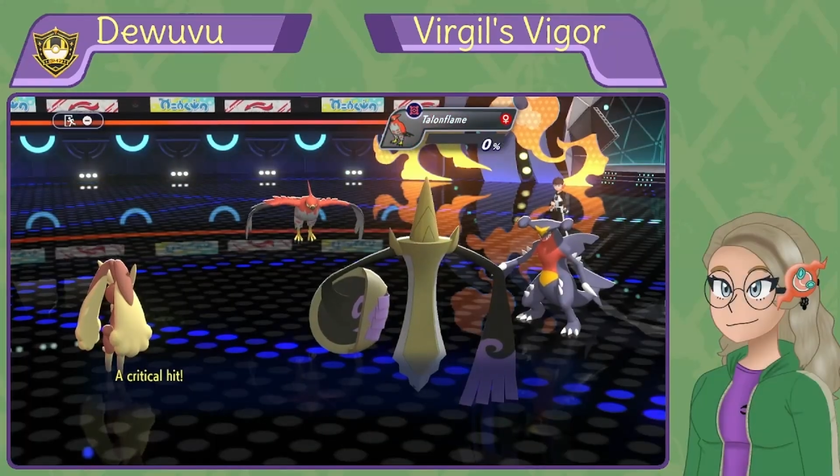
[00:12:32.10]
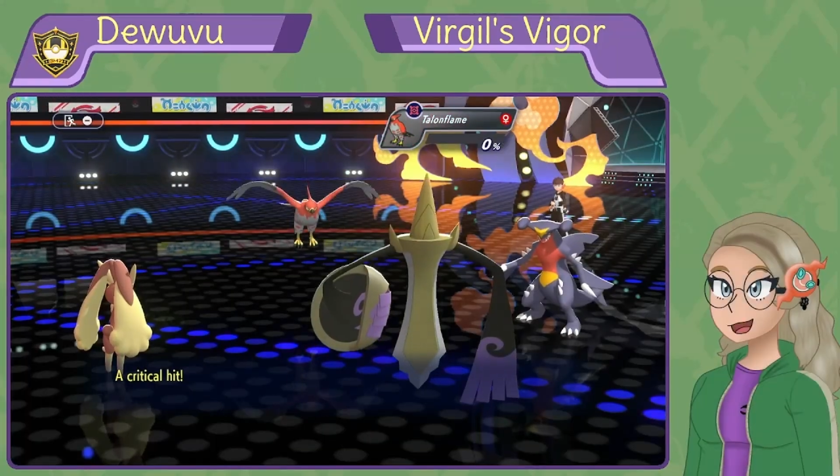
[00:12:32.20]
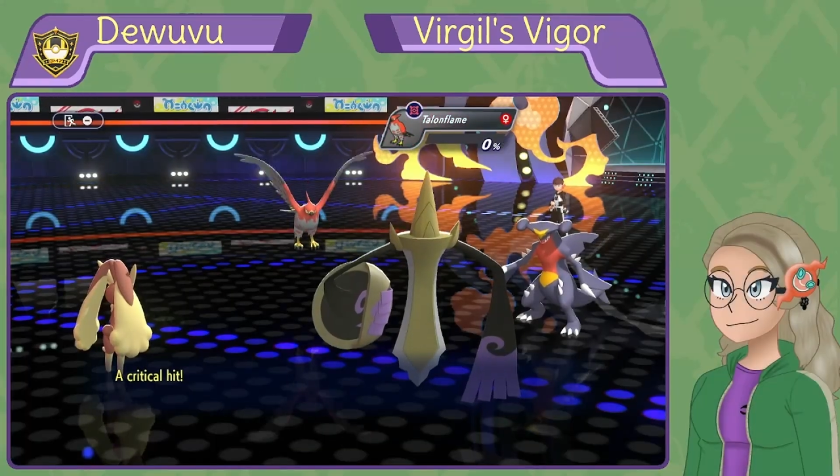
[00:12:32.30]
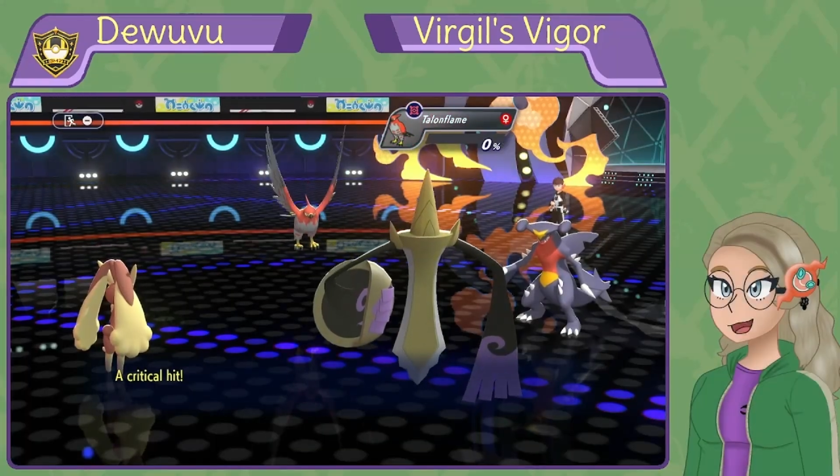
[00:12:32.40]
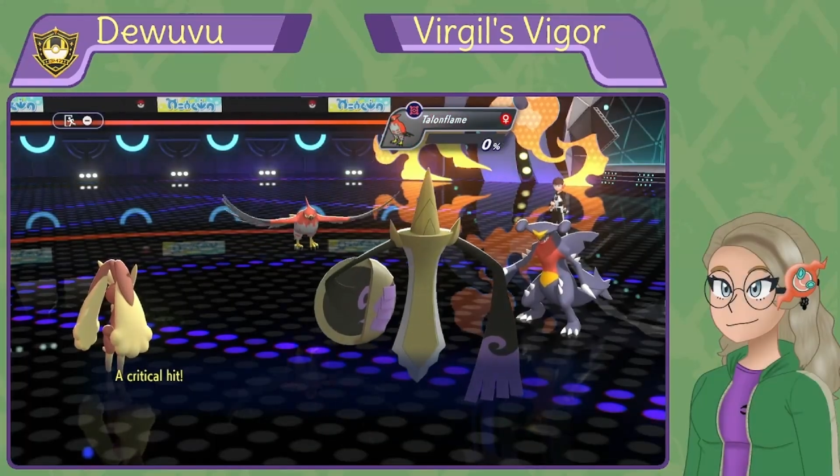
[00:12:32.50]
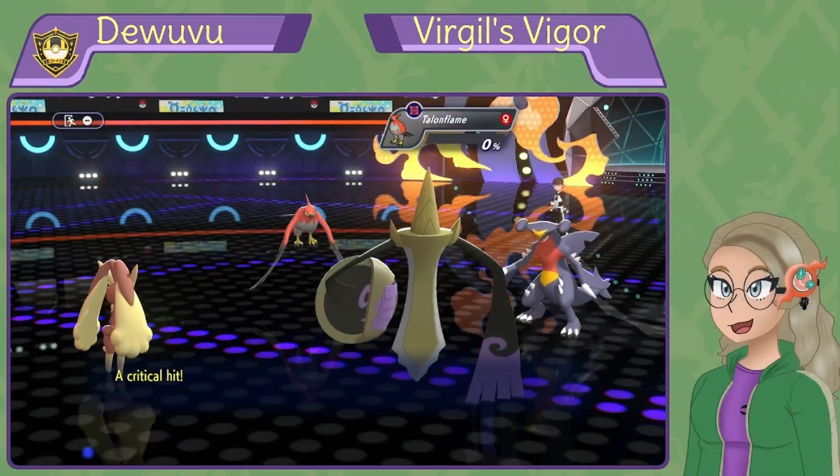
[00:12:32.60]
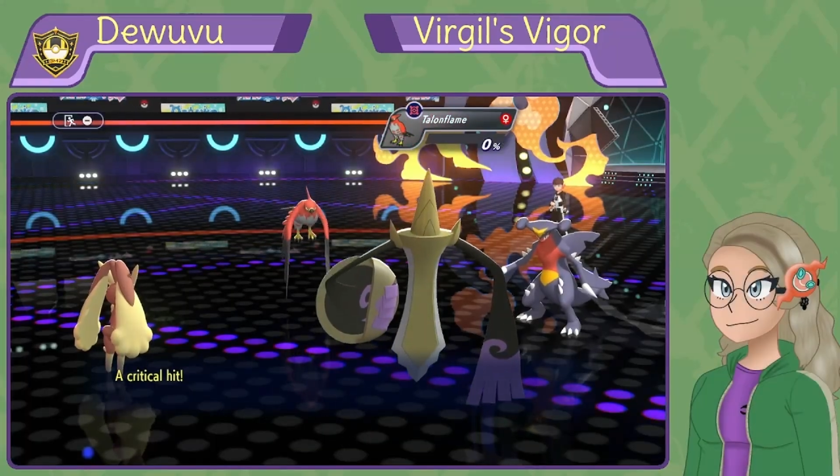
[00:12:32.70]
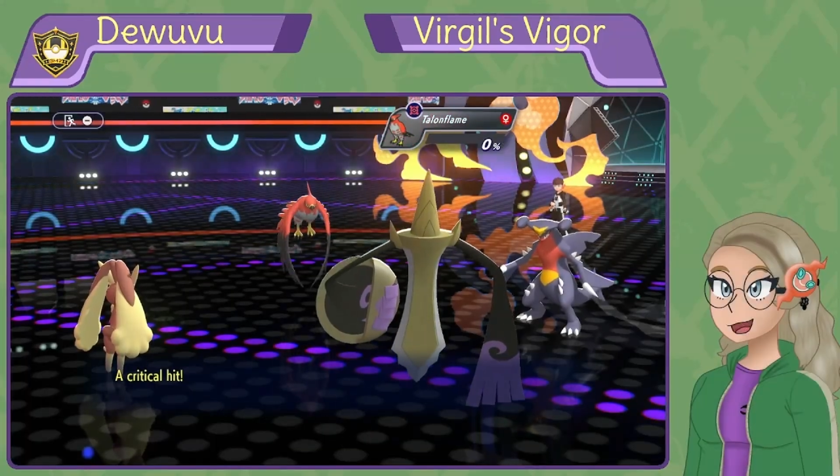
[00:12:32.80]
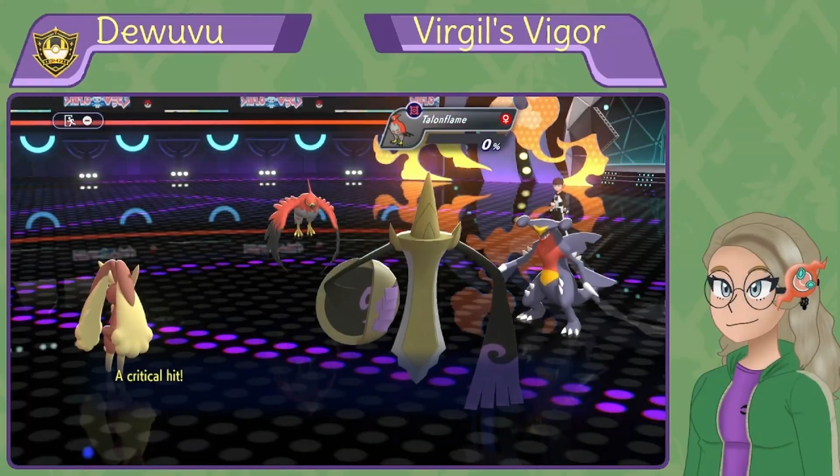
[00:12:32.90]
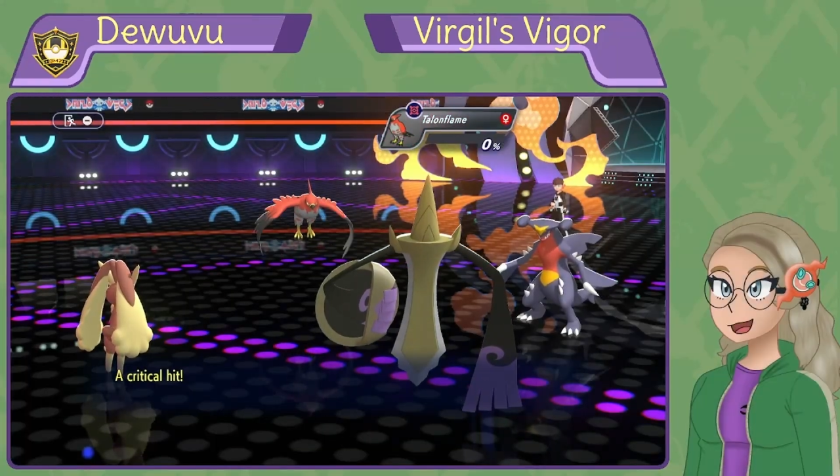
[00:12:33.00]
will pick
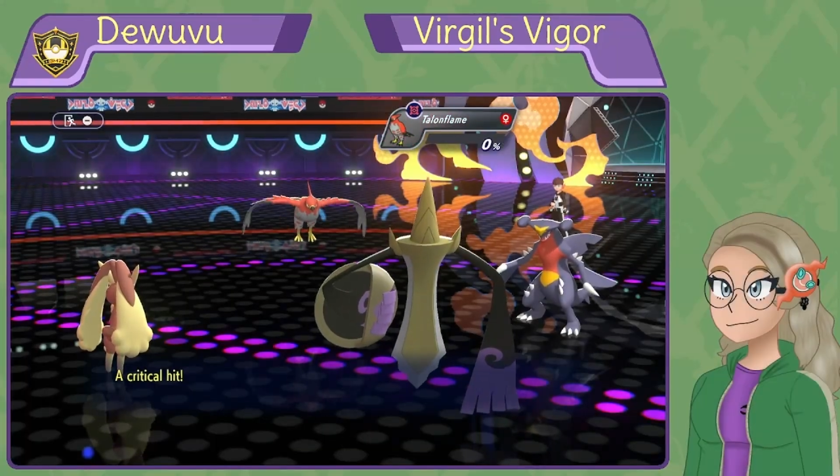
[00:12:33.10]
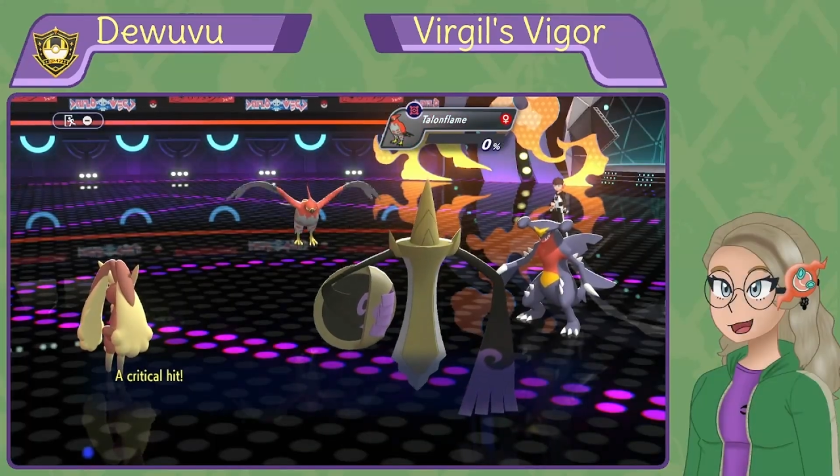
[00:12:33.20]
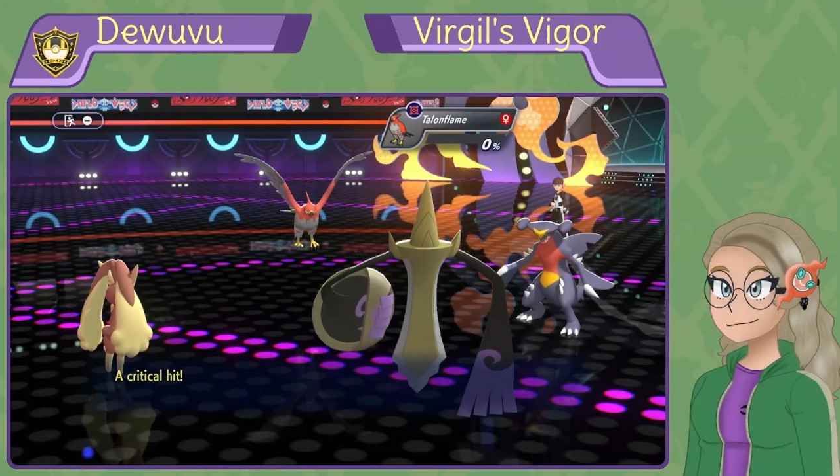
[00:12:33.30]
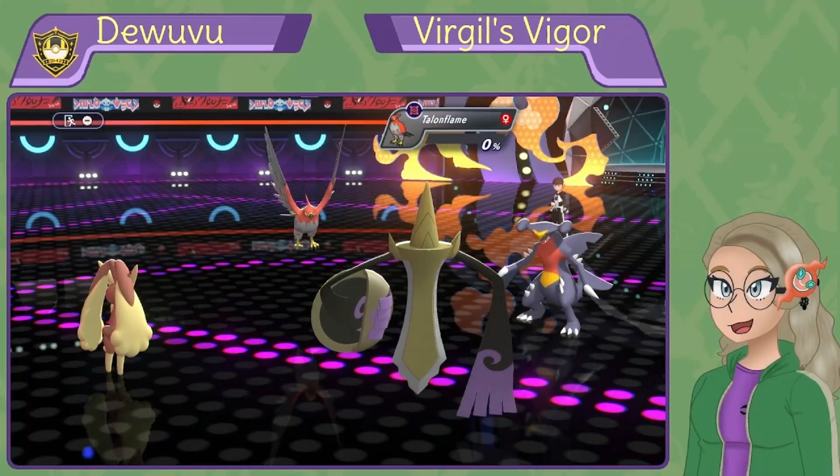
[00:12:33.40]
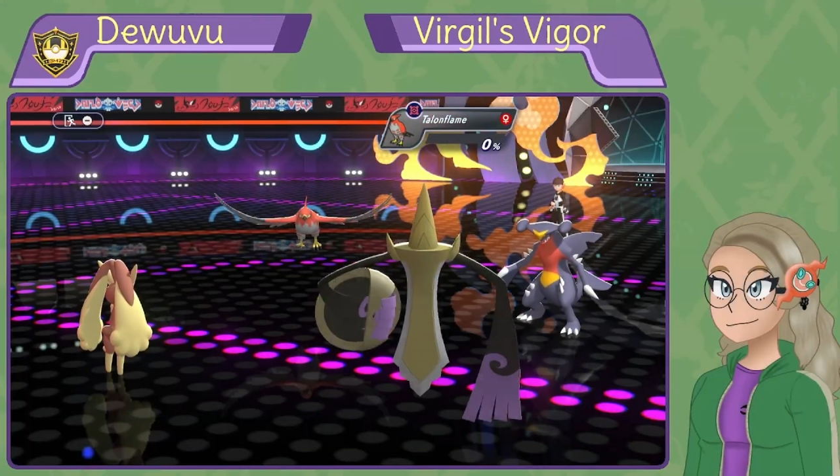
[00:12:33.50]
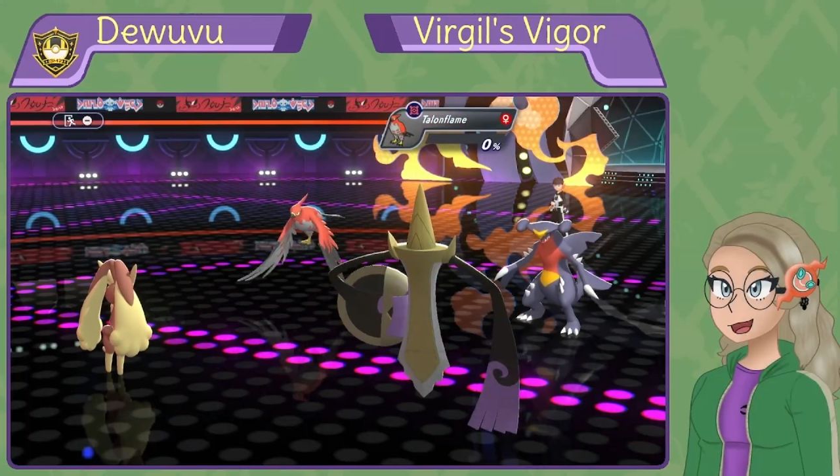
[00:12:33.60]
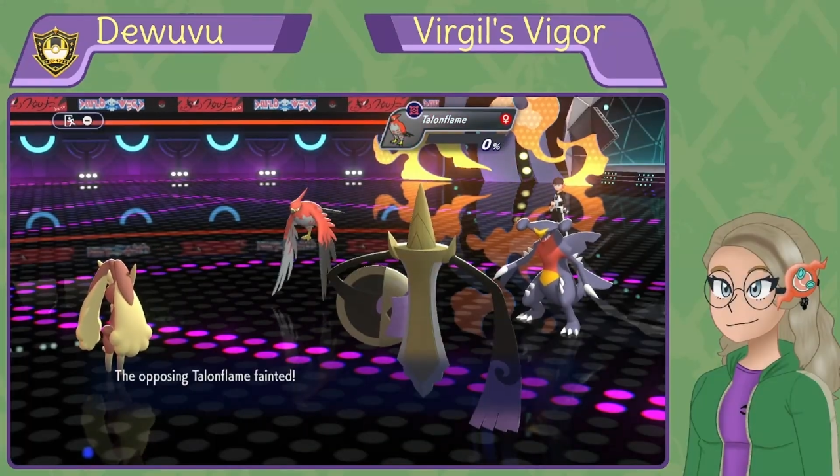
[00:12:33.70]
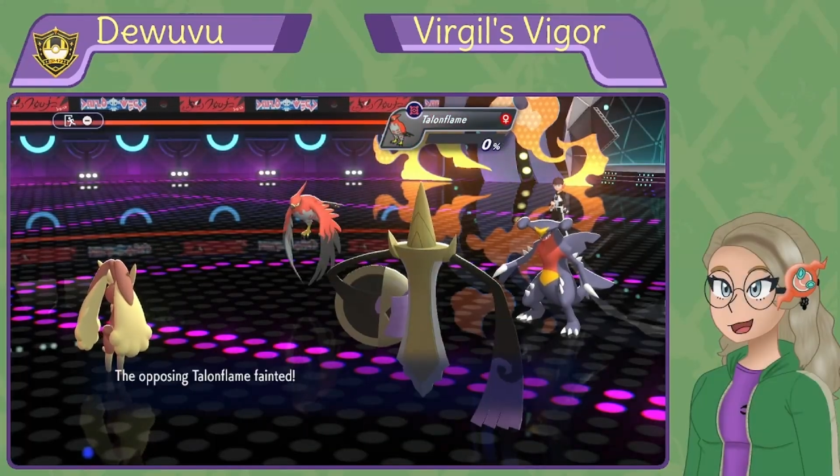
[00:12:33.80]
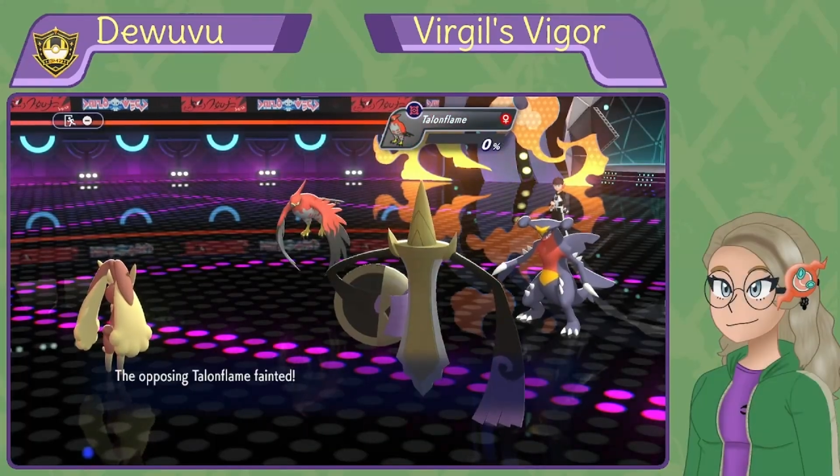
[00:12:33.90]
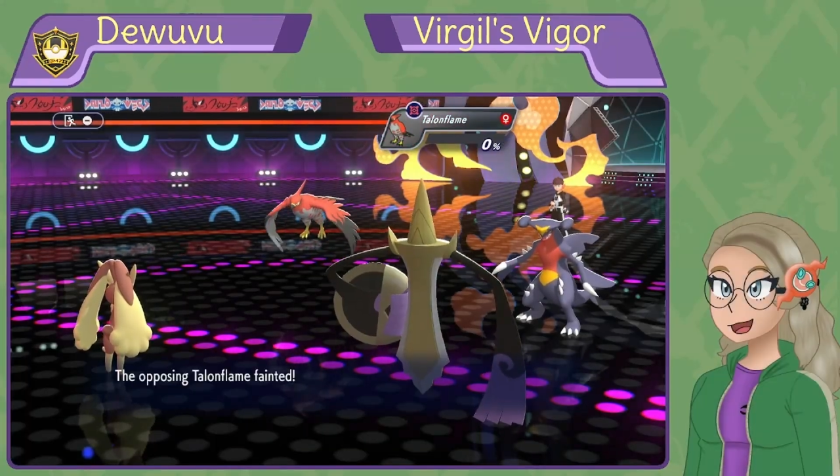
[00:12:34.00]
up a KO with a
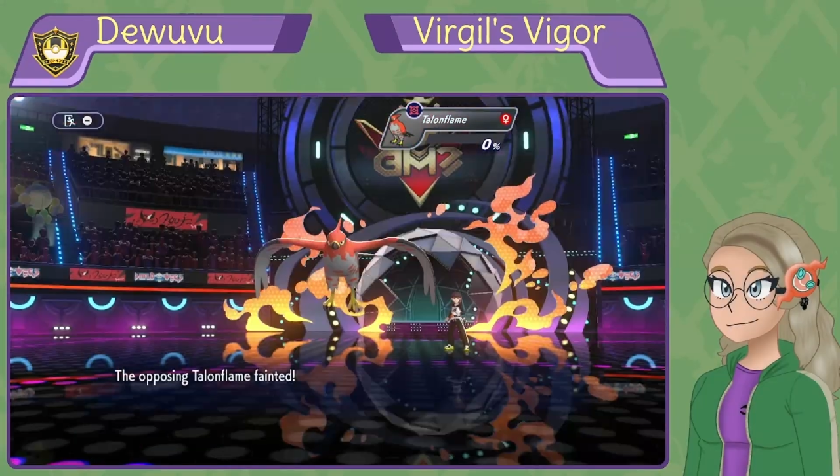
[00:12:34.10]
critical